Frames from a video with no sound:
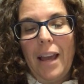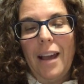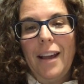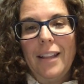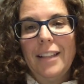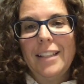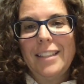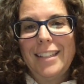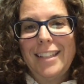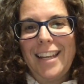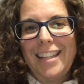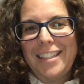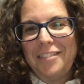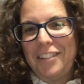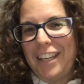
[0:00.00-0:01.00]
highly
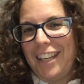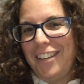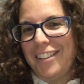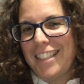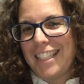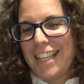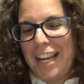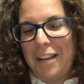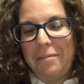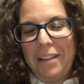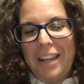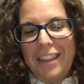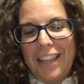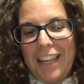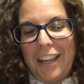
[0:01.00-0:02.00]
suggest when you use the
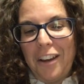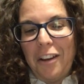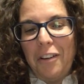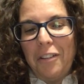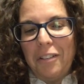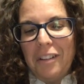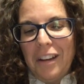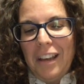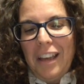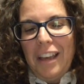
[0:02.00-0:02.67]
timeline that you go